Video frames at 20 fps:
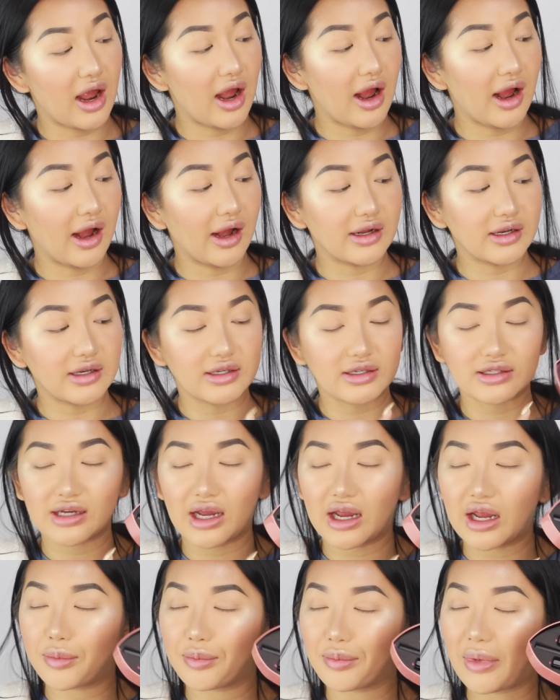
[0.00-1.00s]
and
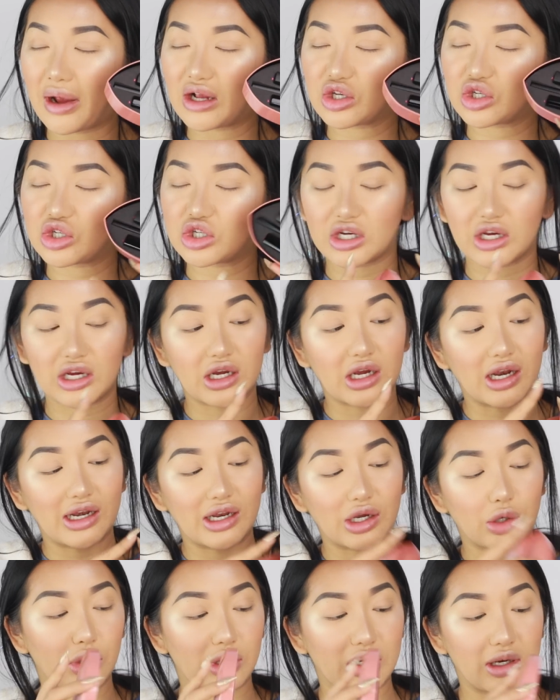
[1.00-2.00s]
a matching
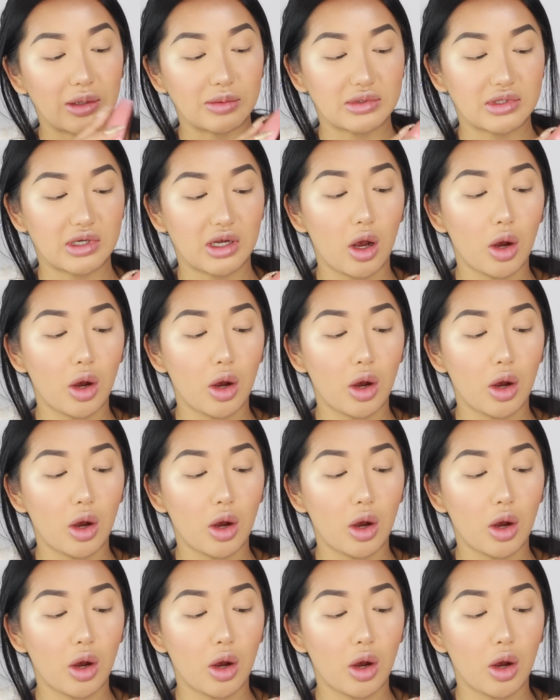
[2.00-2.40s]
liquid lipstick.